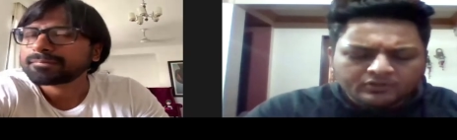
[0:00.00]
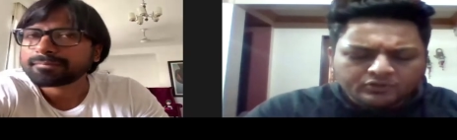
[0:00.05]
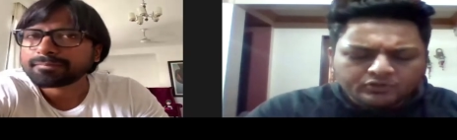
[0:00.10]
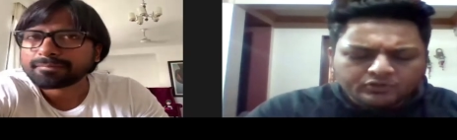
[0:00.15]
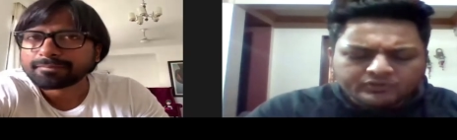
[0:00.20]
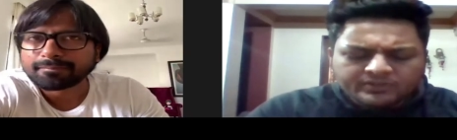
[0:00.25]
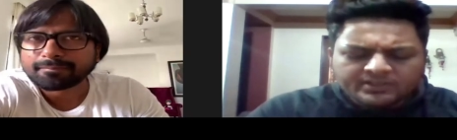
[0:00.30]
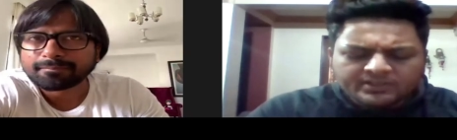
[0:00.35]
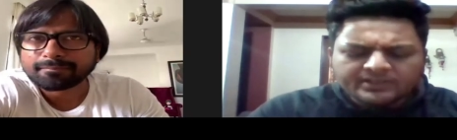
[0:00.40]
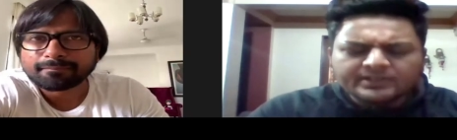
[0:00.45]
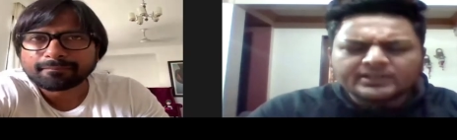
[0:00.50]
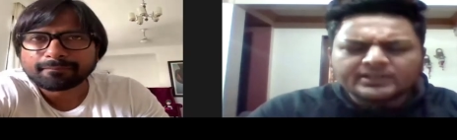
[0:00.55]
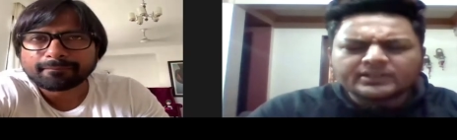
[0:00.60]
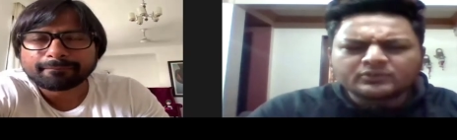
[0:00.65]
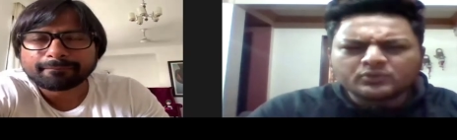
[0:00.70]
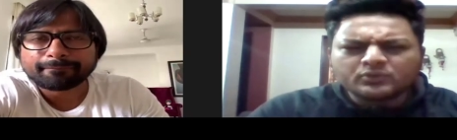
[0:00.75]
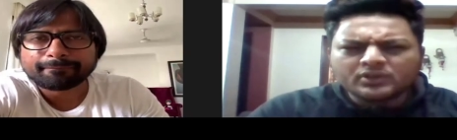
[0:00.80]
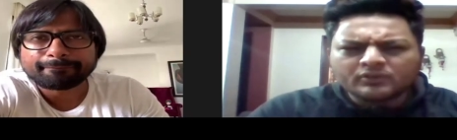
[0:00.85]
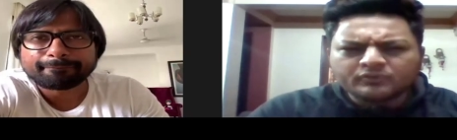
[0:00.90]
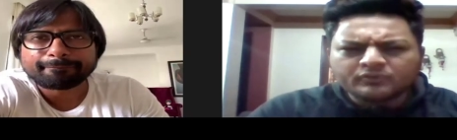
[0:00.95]
Speaker 1: Do you think
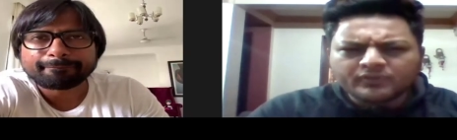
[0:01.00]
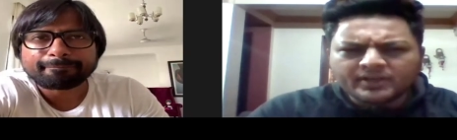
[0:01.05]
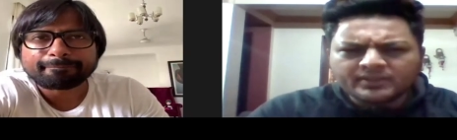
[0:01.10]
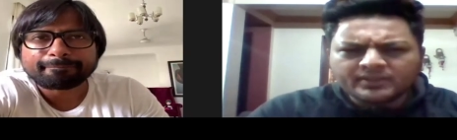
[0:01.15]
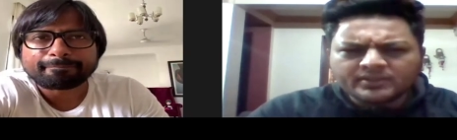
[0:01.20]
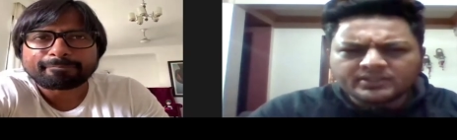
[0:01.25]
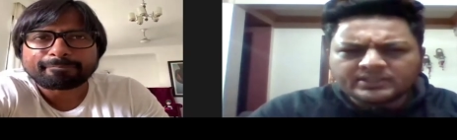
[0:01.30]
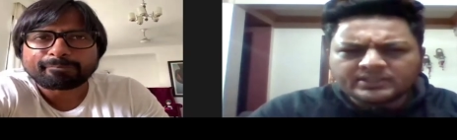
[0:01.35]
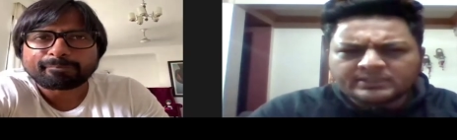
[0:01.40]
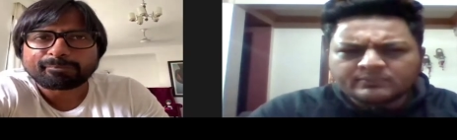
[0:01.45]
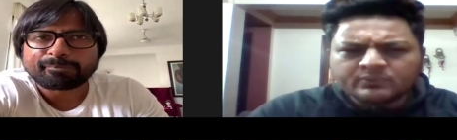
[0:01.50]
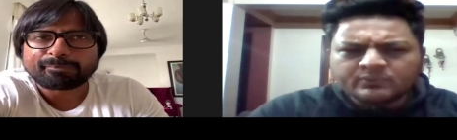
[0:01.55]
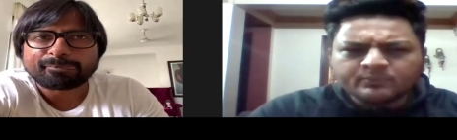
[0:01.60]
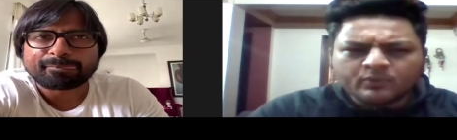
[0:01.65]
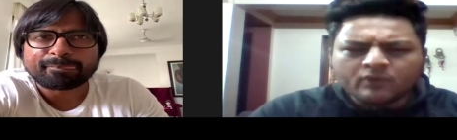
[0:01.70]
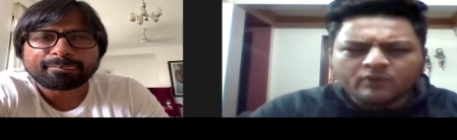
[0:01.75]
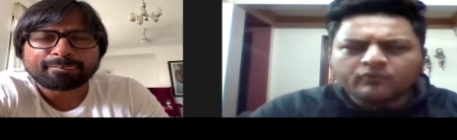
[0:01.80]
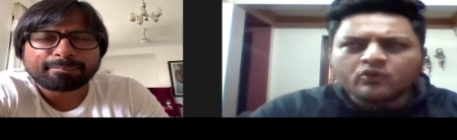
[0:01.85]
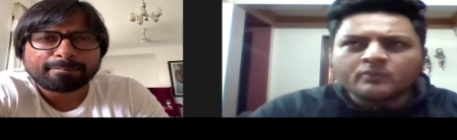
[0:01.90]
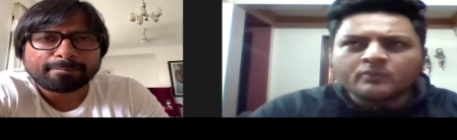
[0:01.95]
it will affect the team's
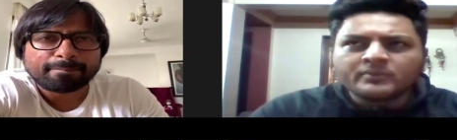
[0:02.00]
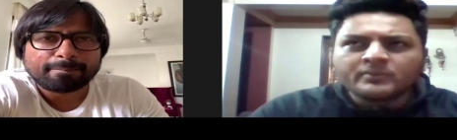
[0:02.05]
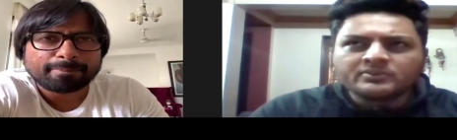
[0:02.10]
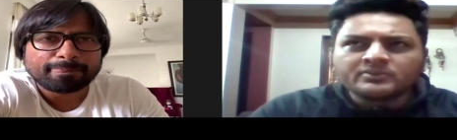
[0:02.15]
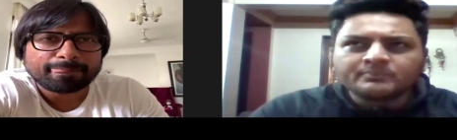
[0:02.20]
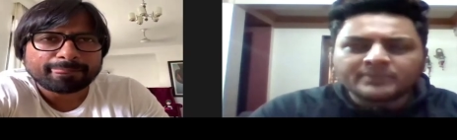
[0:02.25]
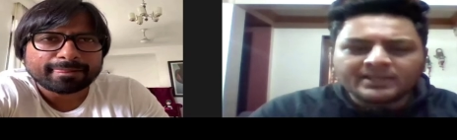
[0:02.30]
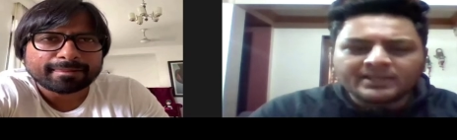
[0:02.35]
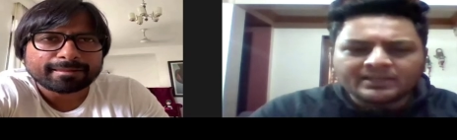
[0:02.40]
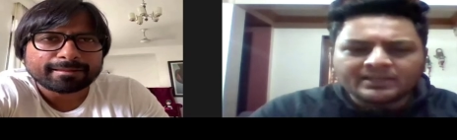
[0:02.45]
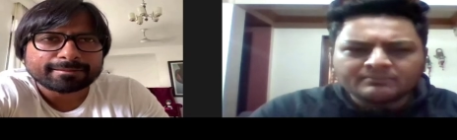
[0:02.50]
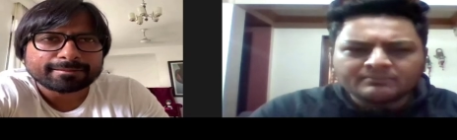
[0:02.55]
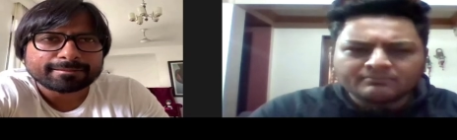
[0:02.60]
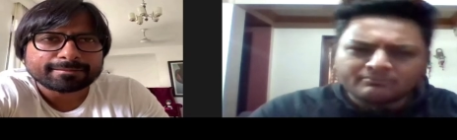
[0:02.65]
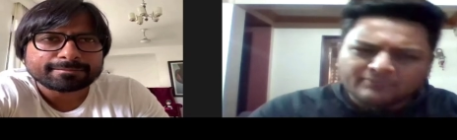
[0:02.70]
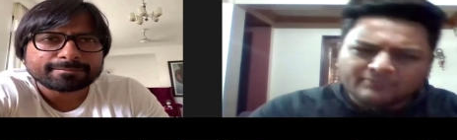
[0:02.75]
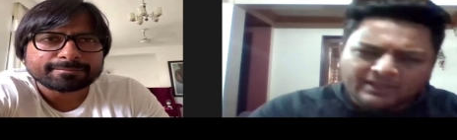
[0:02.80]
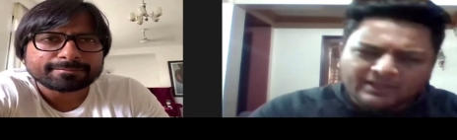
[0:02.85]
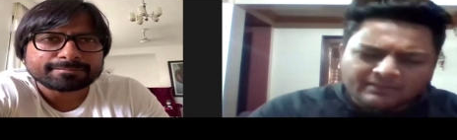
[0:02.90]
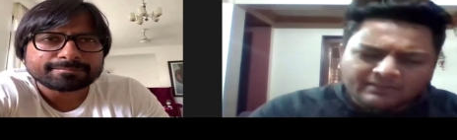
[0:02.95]
performance
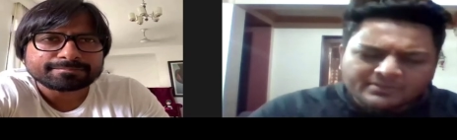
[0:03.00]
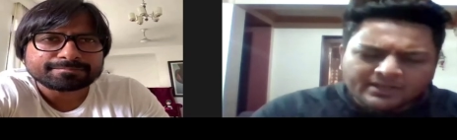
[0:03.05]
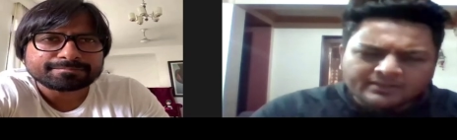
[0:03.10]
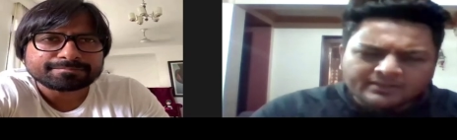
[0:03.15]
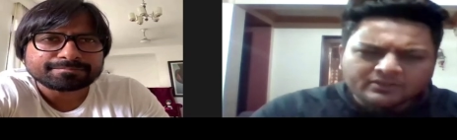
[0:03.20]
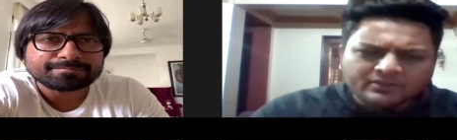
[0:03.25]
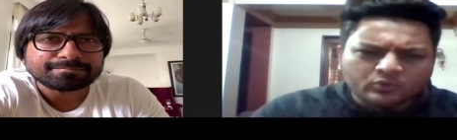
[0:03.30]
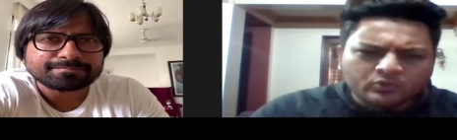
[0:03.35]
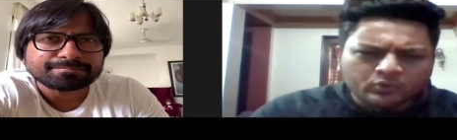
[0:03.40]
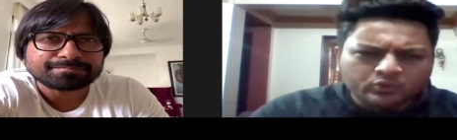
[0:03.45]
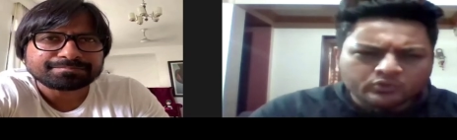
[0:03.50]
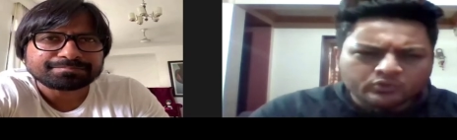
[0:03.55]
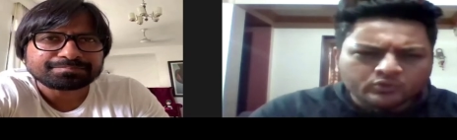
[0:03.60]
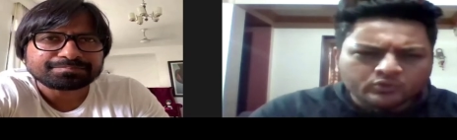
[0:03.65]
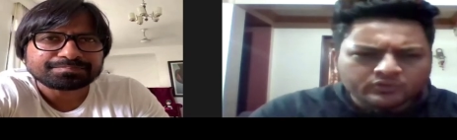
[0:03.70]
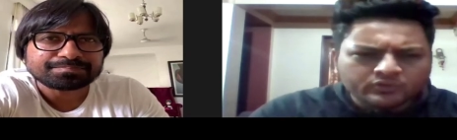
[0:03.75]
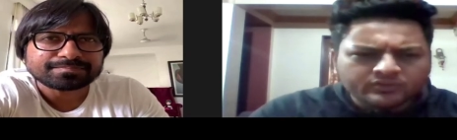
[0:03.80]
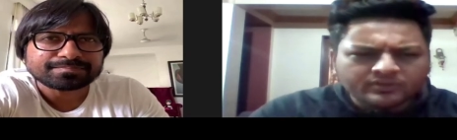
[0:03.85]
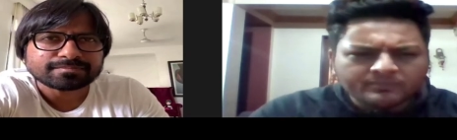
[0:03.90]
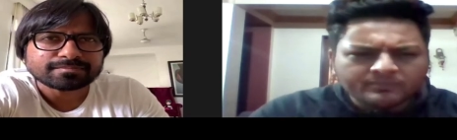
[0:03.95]
playing like behind the closed
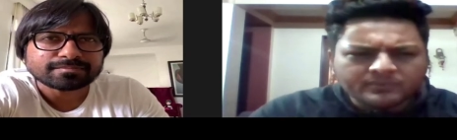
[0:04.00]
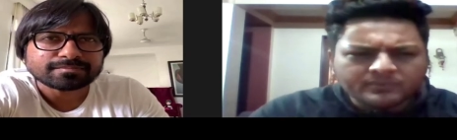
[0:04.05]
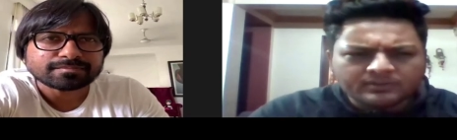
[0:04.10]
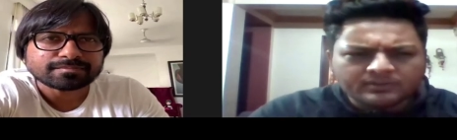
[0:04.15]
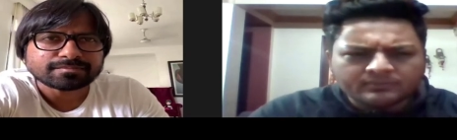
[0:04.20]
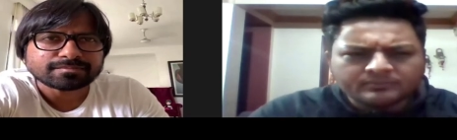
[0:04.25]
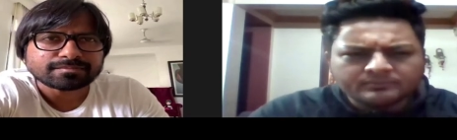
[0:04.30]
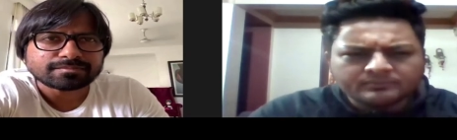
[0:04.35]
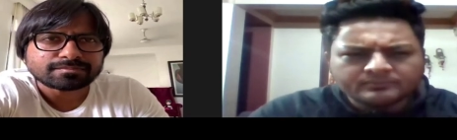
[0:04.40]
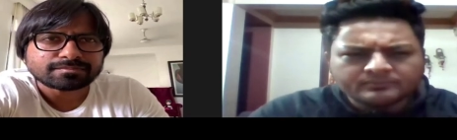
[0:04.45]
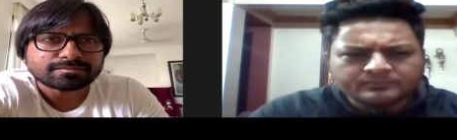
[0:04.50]
doors or something?